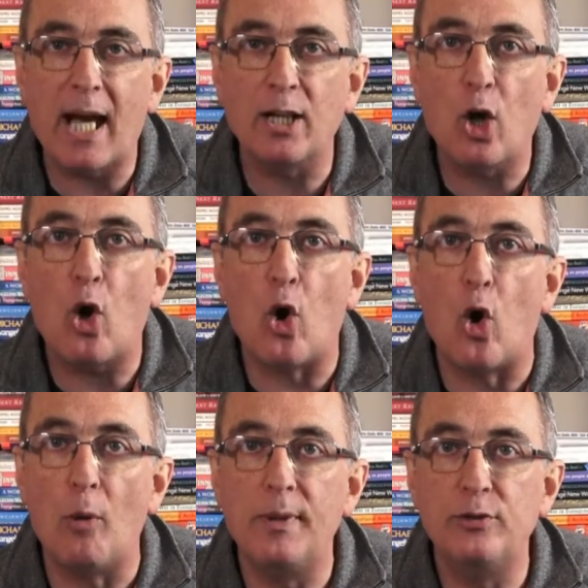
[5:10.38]
a
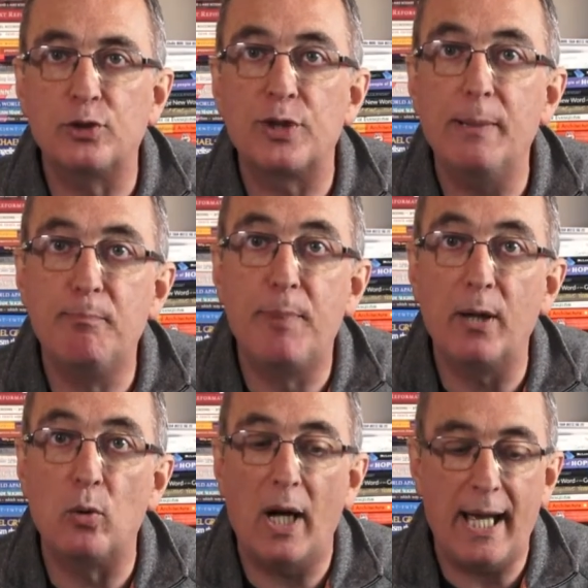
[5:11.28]
commentary
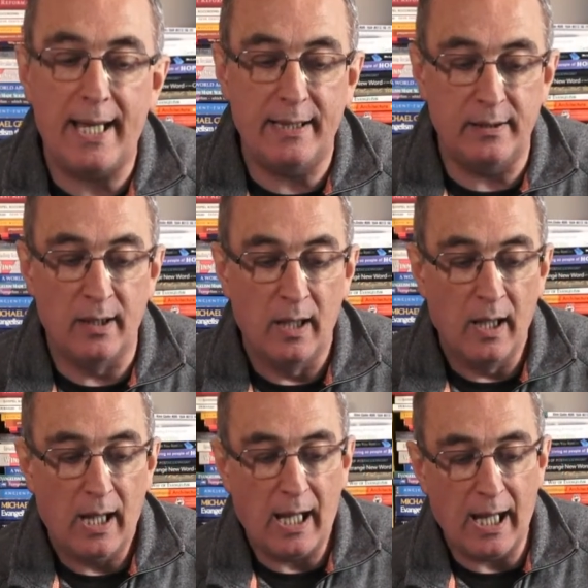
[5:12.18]
built in
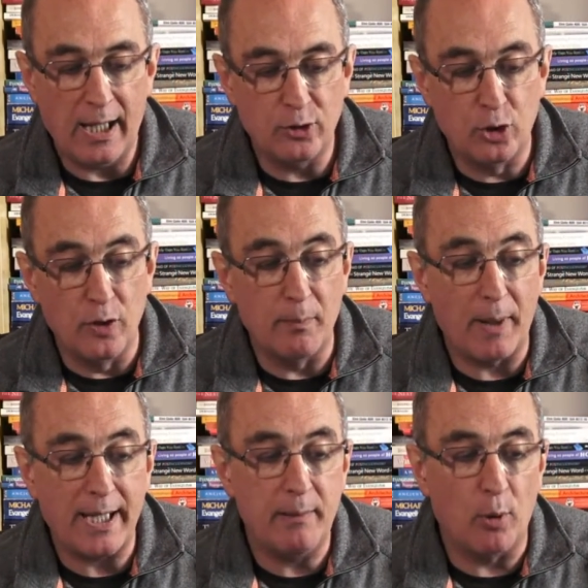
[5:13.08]
to the
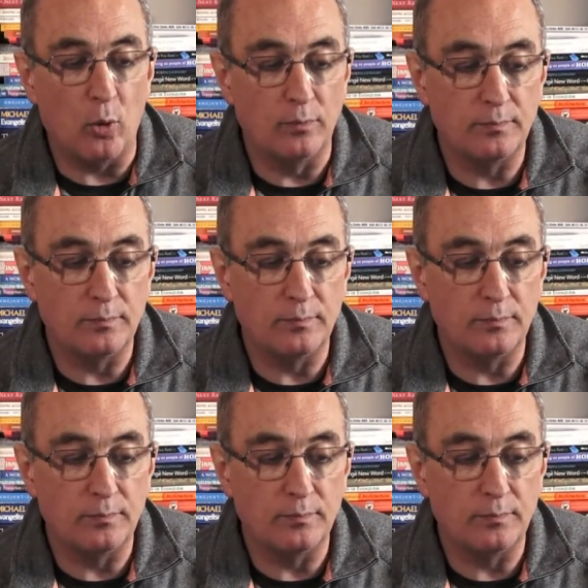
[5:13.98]
Bible.